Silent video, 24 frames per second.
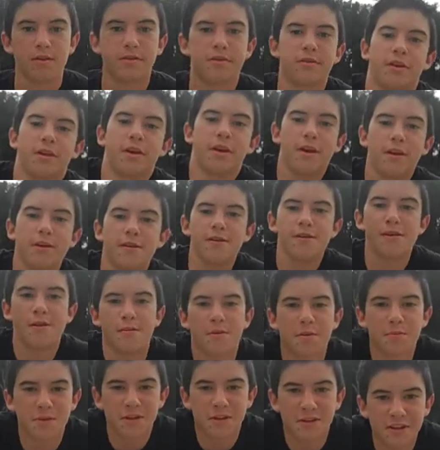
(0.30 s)
Today, I'm
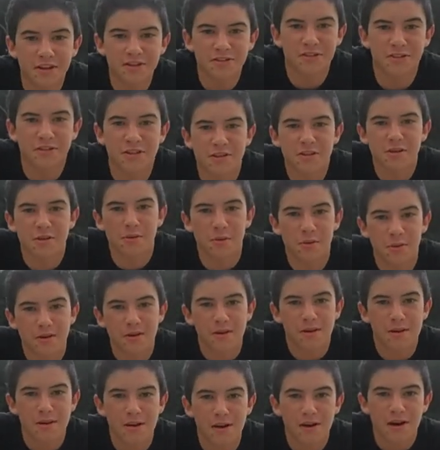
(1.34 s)
going to be teaching you
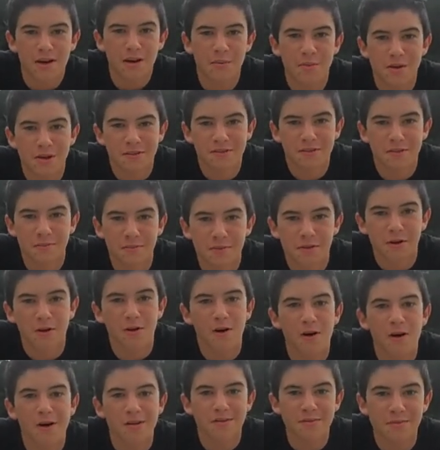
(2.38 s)
how to make some
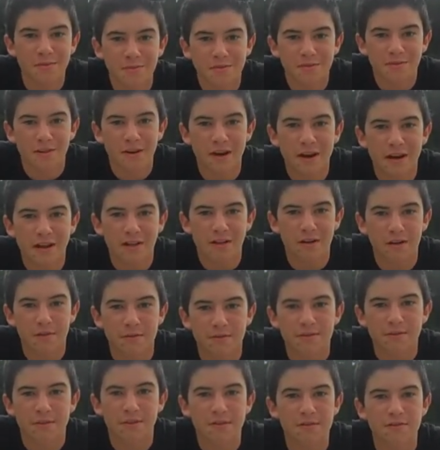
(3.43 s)
awesome sliding
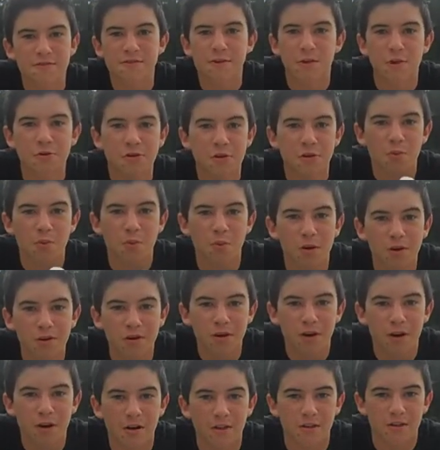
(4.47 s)
gloves for only
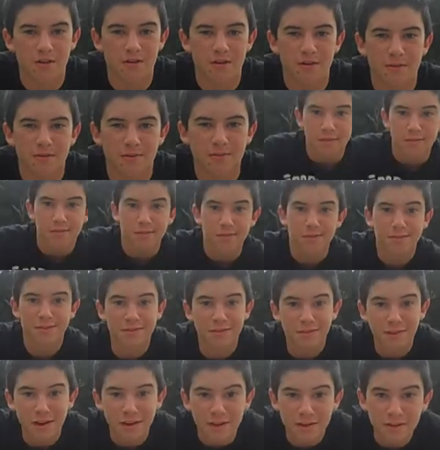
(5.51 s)
$1. The
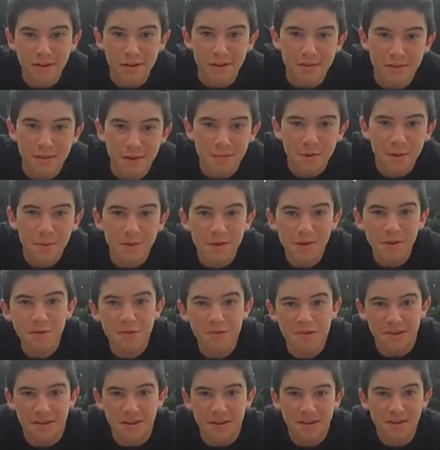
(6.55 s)
sliding gloves I'm going to be
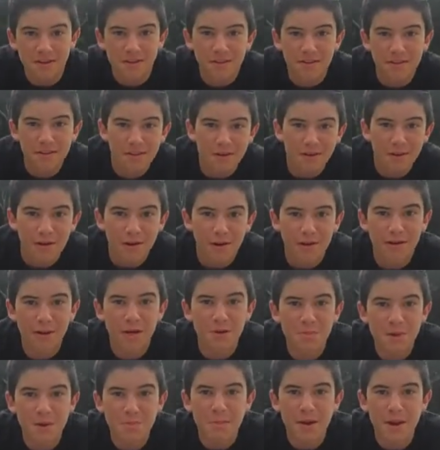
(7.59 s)
using are going to
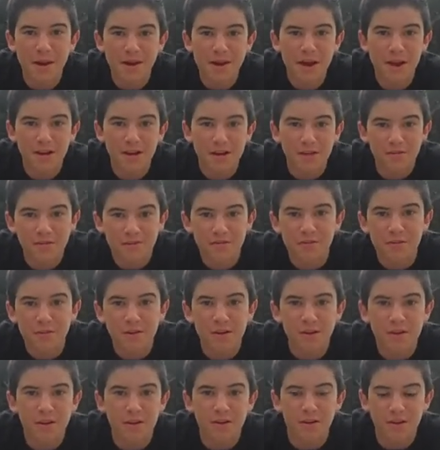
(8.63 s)
be made out of
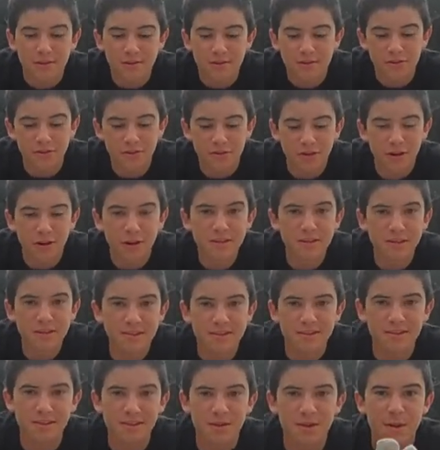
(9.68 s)

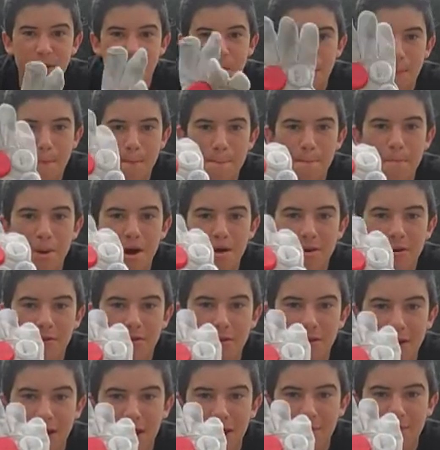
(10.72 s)
just bottle
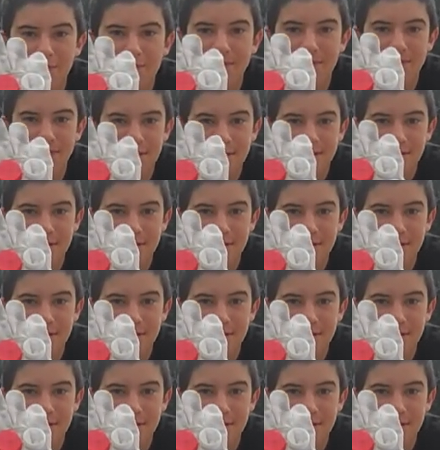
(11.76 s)
caps.